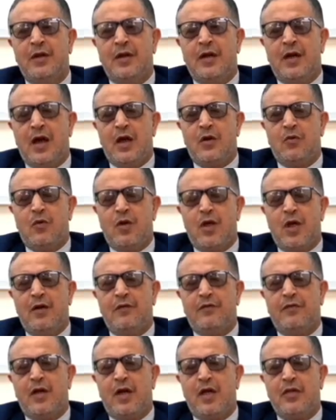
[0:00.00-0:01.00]
and we
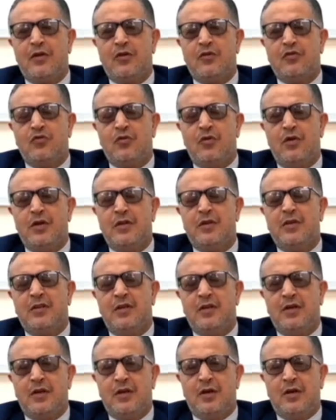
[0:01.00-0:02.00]
have the other joint,
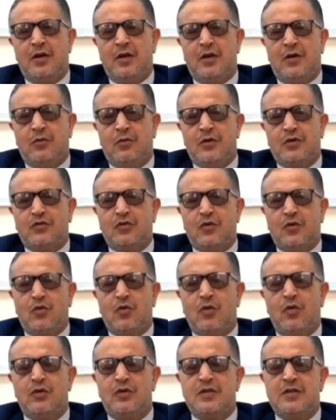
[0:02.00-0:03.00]
what's
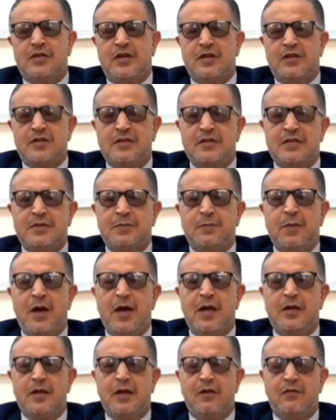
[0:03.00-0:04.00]
so-called, there is a
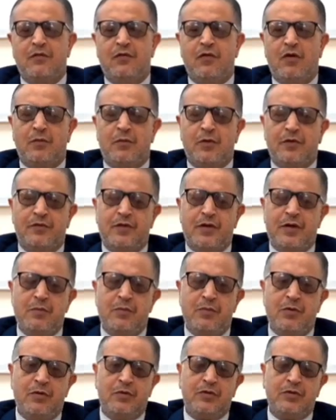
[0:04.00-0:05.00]
spinal involvement. Very
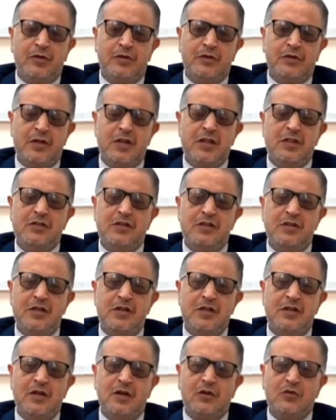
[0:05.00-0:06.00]
important
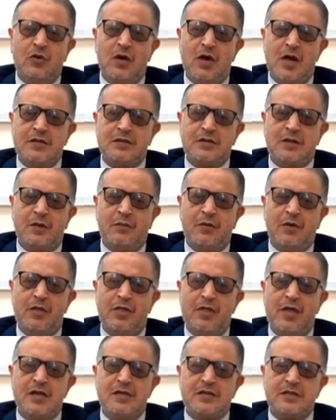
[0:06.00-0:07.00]
entity, to ask
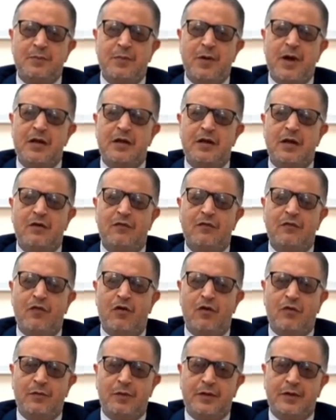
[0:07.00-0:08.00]
about the spinal
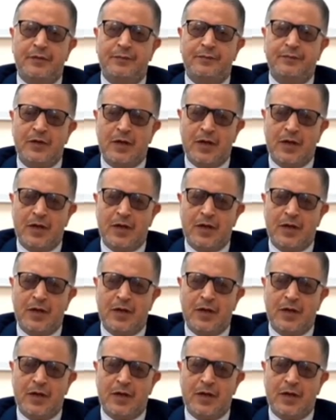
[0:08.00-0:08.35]
involvement.